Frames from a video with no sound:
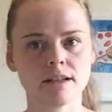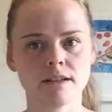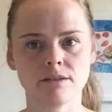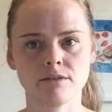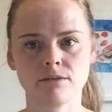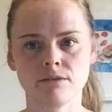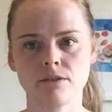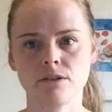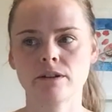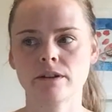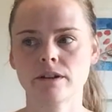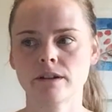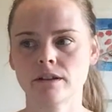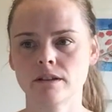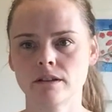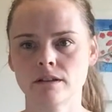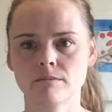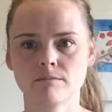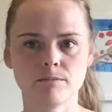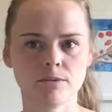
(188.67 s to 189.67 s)
if you're
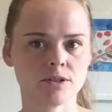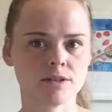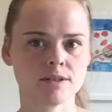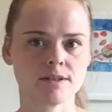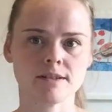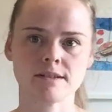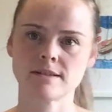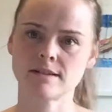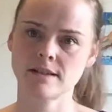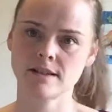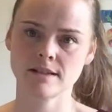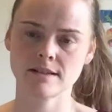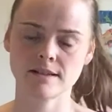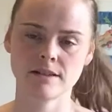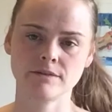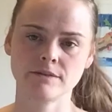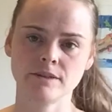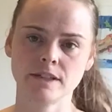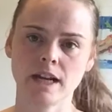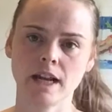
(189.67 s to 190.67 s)
in books 6,
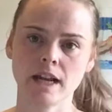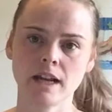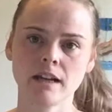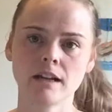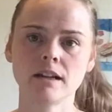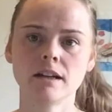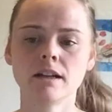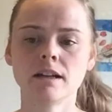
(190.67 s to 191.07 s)
7, 8,